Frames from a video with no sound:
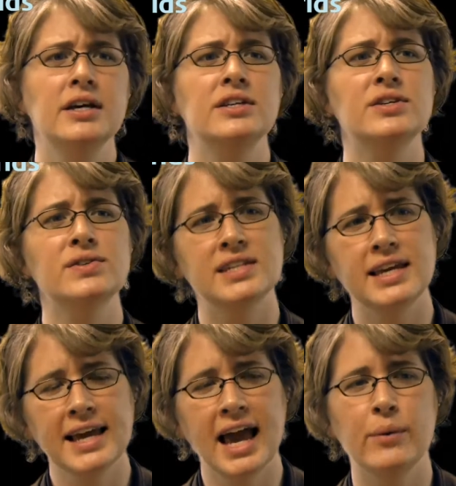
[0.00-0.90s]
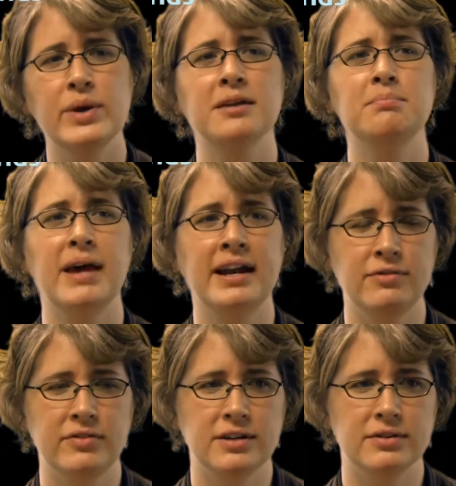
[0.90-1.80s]
to seeing how we can
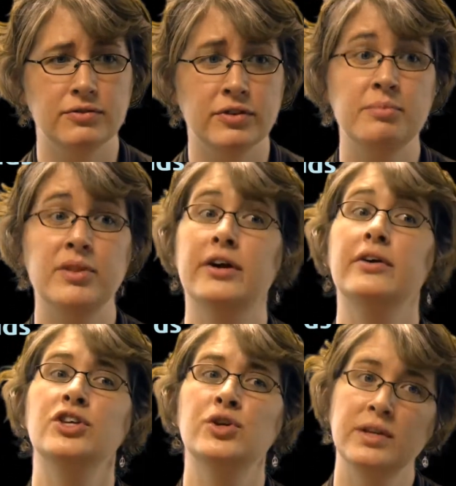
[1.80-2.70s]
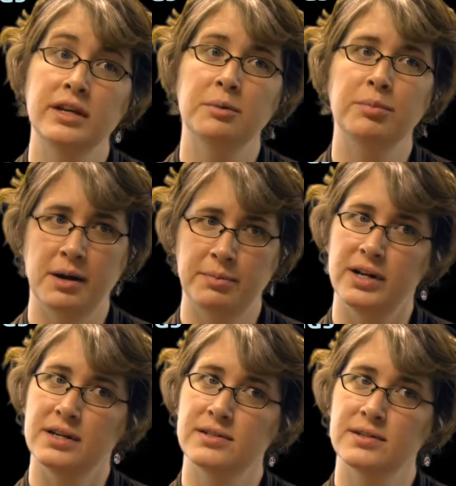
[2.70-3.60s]
benefit from their unique
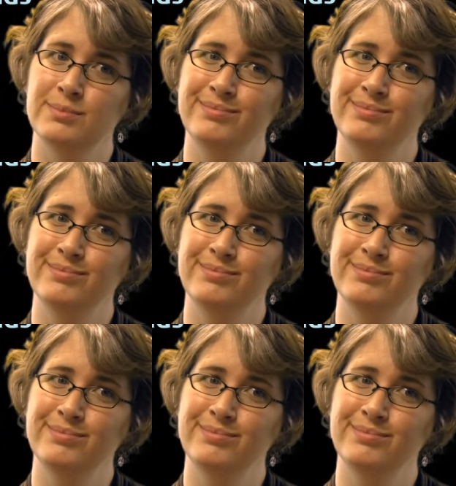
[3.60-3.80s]
properties.